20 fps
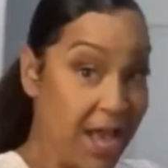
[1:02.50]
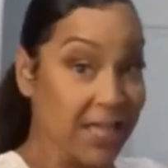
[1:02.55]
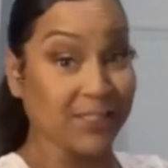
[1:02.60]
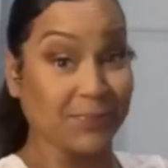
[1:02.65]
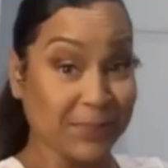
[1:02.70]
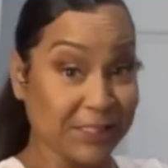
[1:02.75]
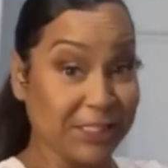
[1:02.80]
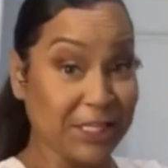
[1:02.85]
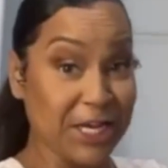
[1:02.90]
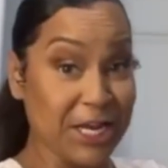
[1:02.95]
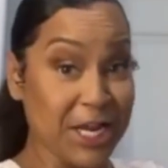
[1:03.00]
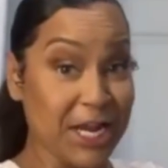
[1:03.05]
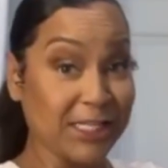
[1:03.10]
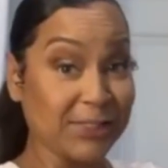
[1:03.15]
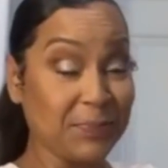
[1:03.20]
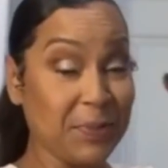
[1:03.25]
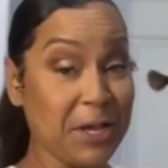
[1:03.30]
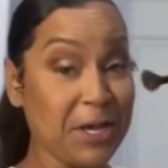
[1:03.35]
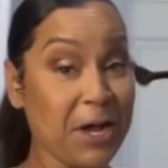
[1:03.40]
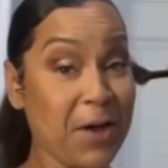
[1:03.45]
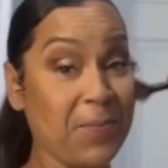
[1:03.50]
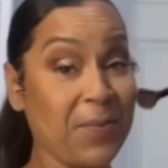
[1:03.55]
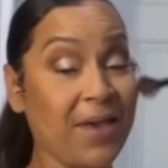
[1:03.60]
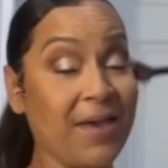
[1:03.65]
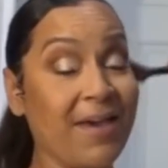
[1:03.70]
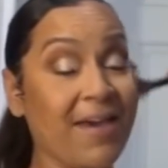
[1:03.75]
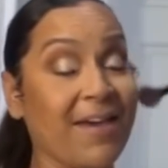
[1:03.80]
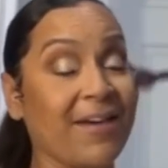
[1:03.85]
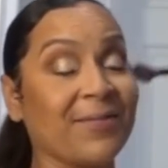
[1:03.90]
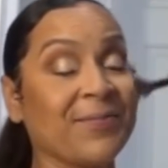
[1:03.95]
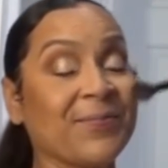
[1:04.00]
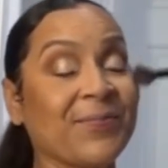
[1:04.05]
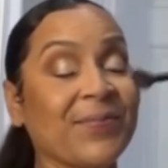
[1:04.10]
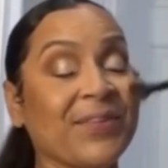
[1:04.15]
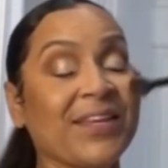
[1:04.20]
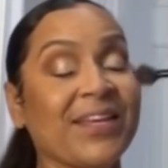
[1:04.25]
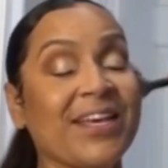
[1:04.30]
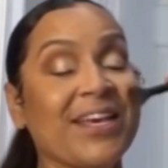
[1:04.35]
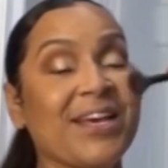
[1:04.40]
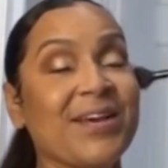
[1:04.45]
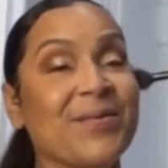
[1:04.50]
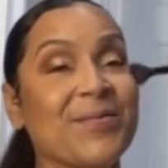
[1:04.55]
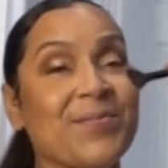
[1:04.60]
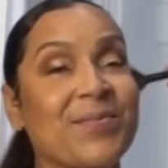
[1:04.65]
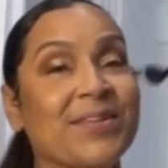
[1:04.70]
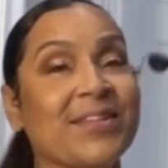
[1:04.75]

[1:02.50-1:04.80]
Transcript: That's the team that's way up ahead.